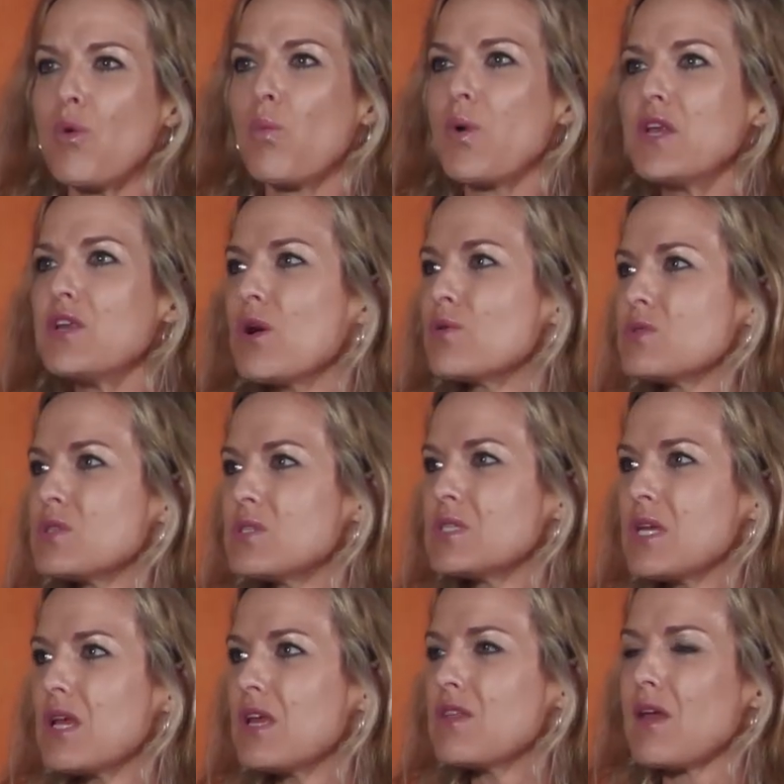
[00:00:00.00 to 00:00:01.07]
we don't
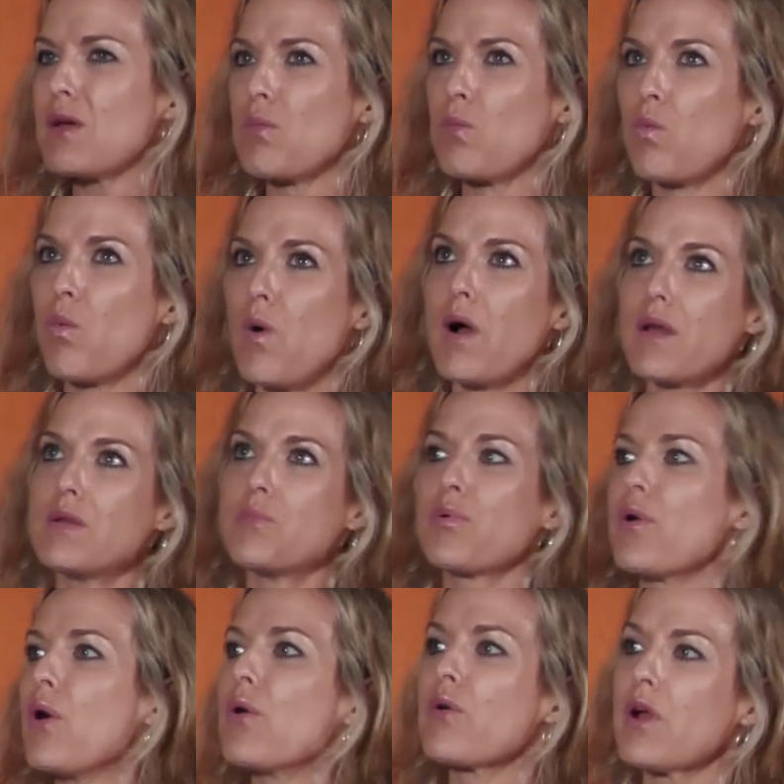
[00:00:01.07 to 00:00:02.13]
see that one
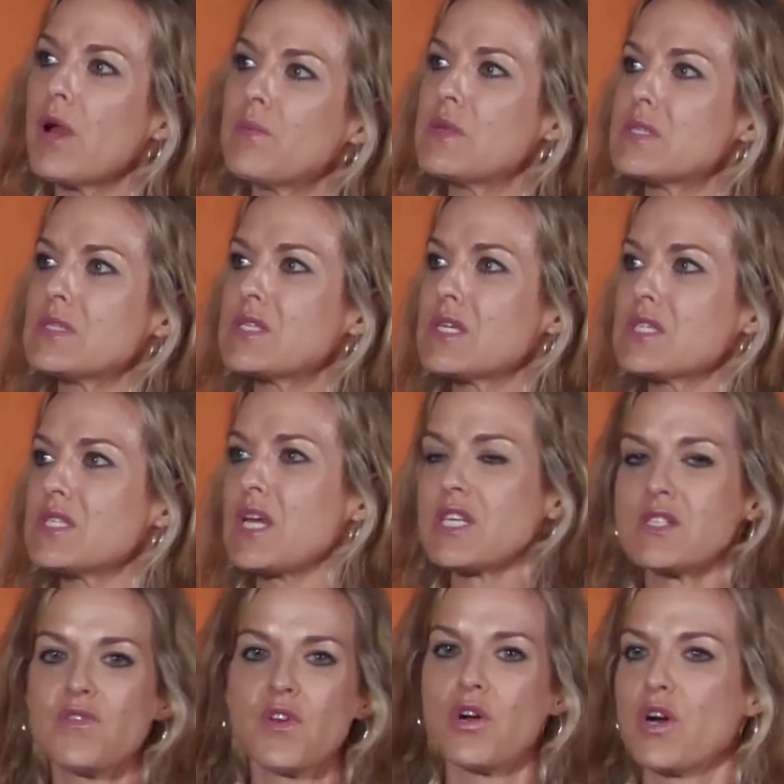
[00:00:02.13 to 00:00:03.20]
program that's
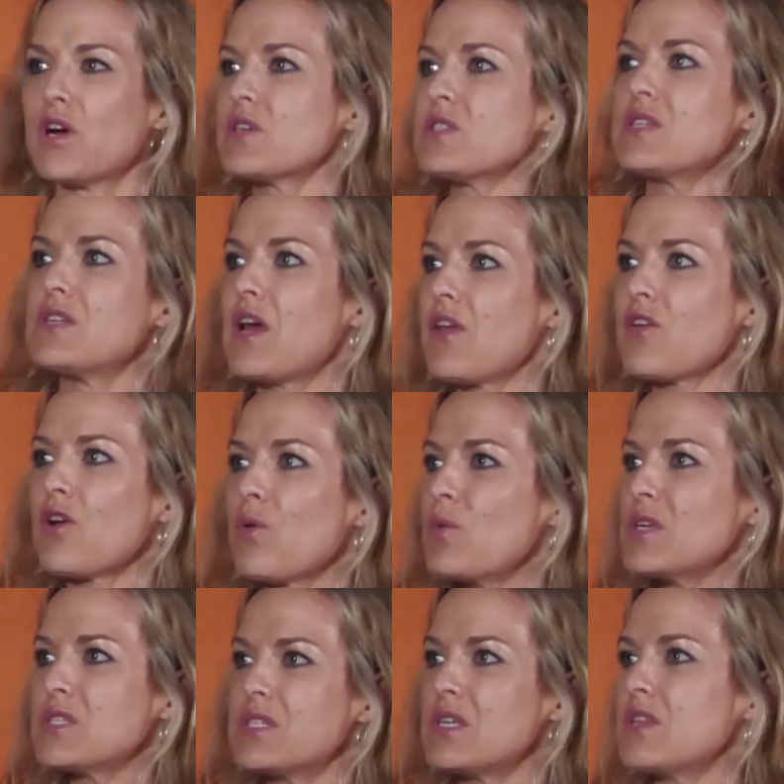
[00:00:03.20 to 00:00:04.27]
successful hurts another.
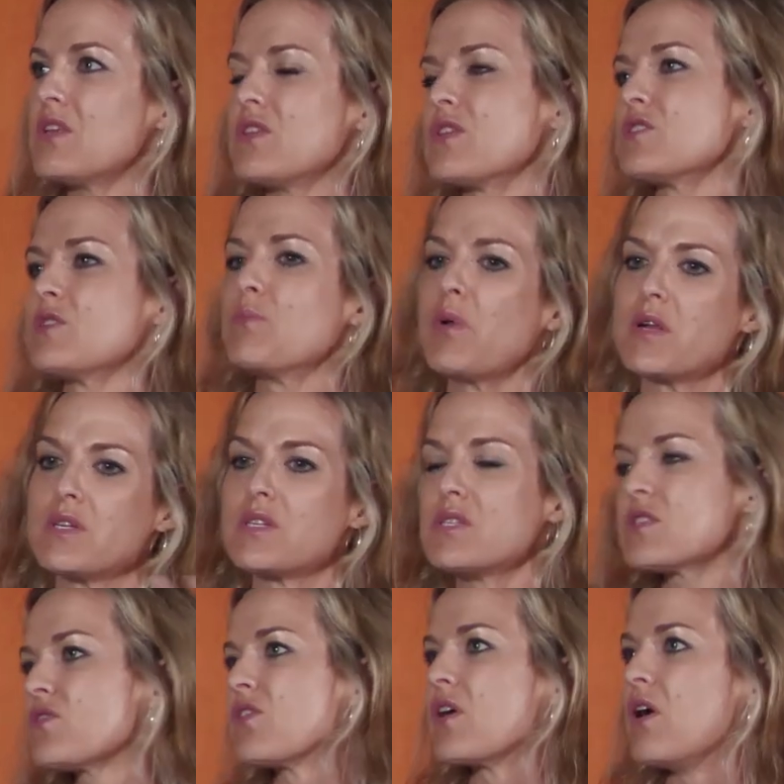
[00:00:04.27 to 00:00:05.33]
We see that there's
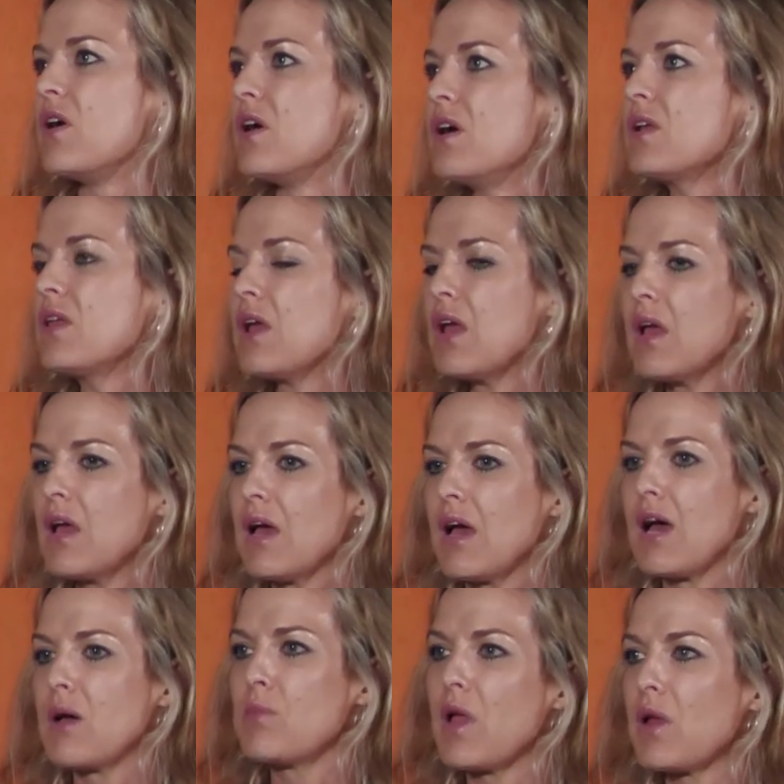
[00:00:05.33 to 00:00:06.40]
abundance for all,
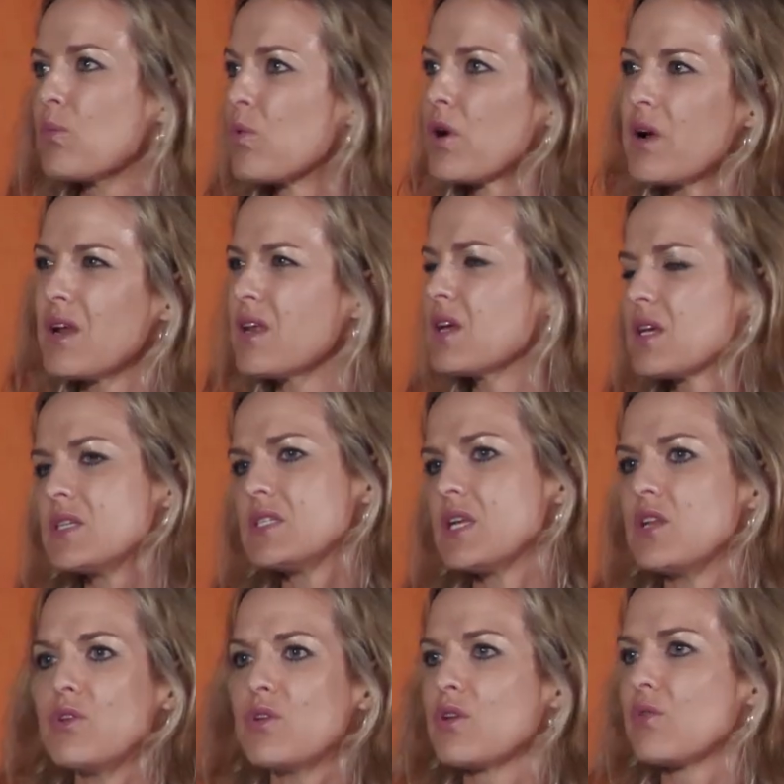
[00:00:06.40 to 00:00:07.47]
and we're going to
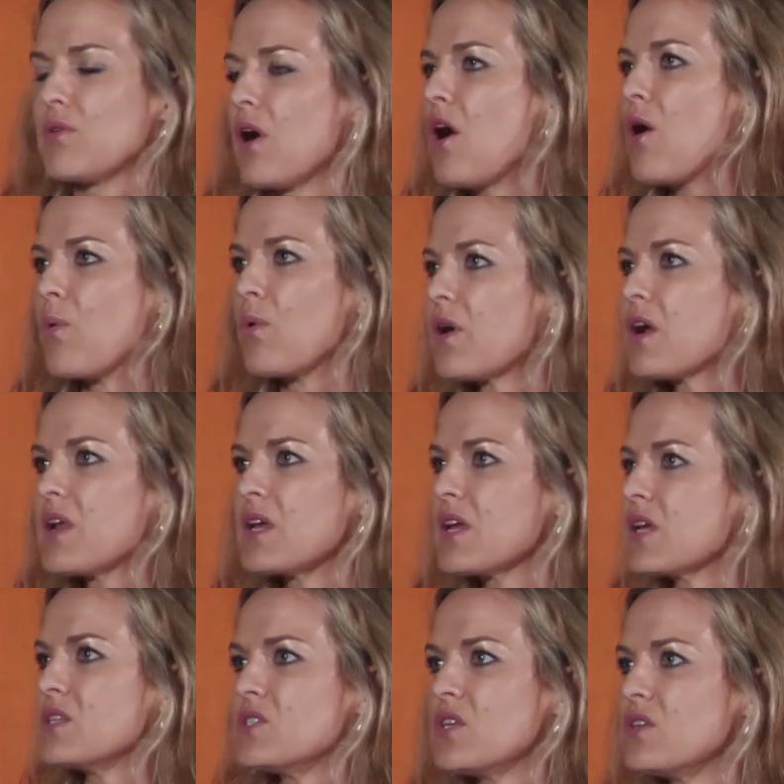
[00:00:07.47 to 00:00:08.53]
continue to grow. We're going to
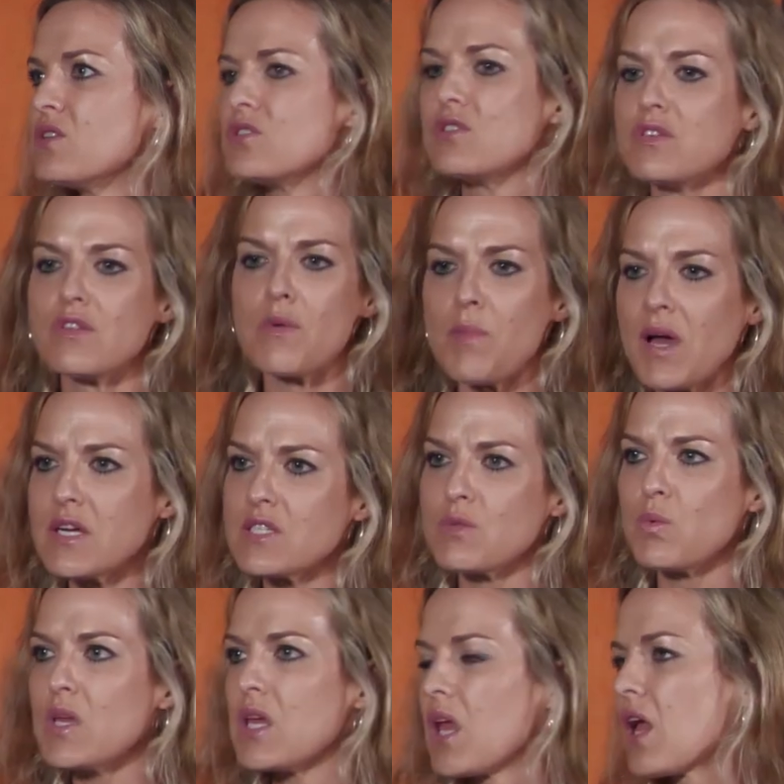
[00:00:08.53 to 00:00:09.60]
continue to do the
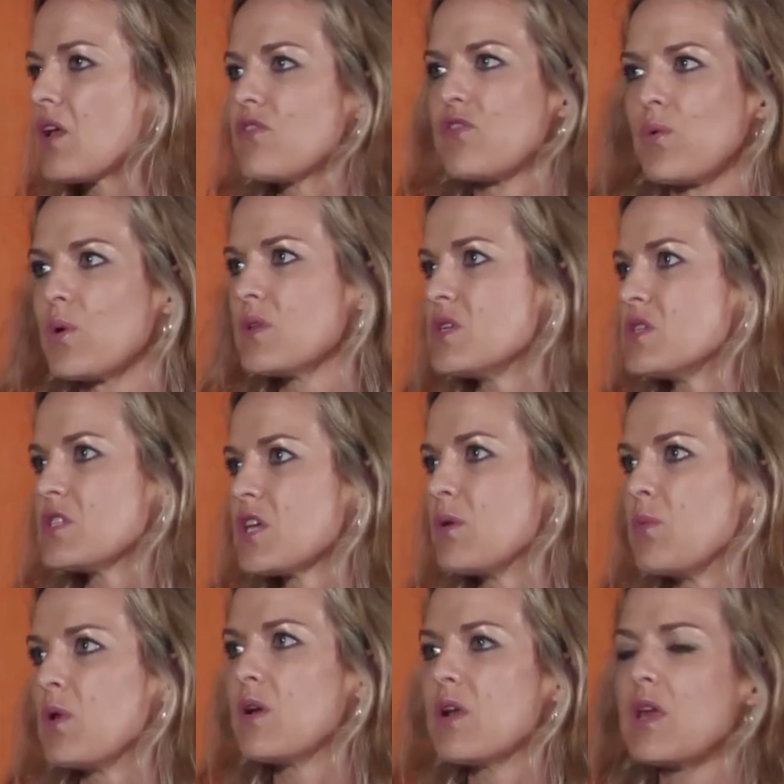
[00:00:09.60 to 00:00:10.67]
best we can for this
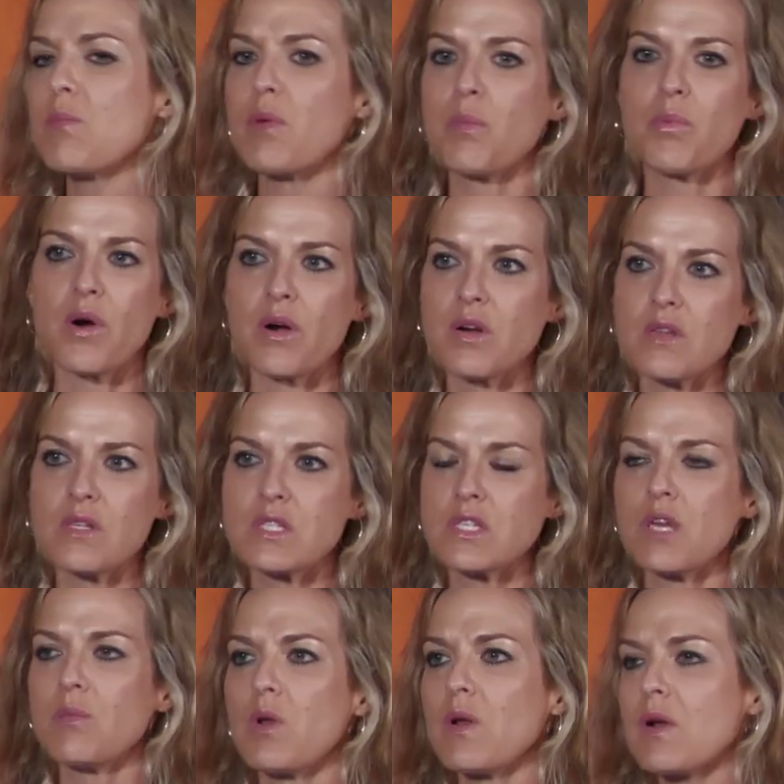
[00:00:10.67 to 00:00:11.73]
community, be part of this
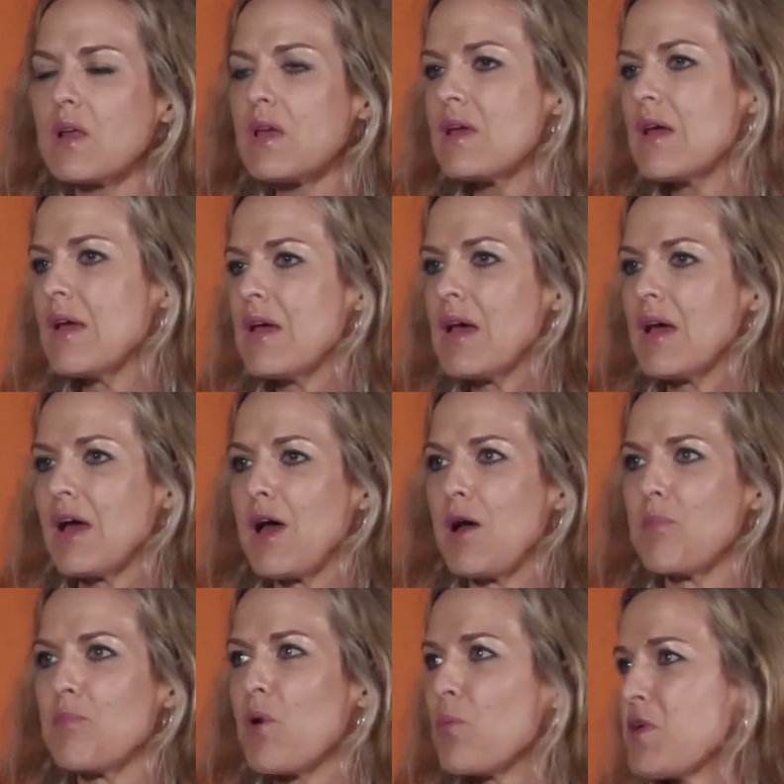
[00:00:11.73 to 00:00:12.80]
community.
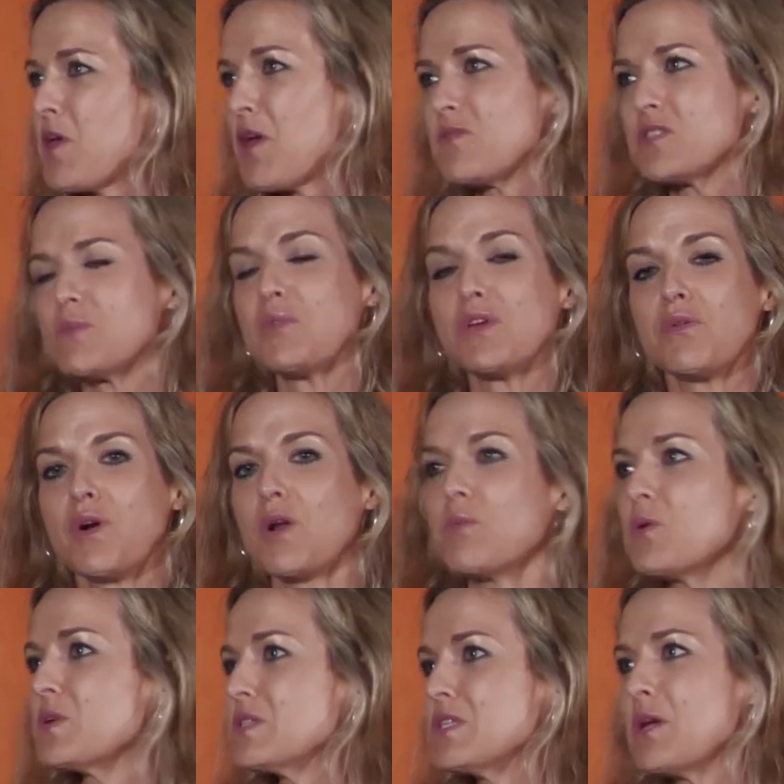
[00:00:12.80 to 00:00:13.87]
But we have some
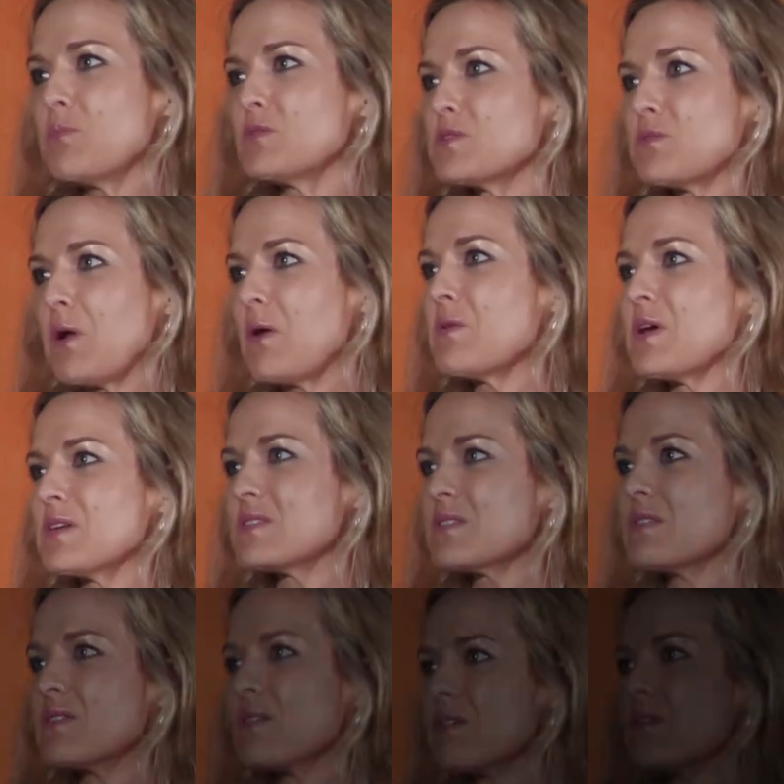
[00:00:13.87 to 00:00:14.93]
incredible examples around us.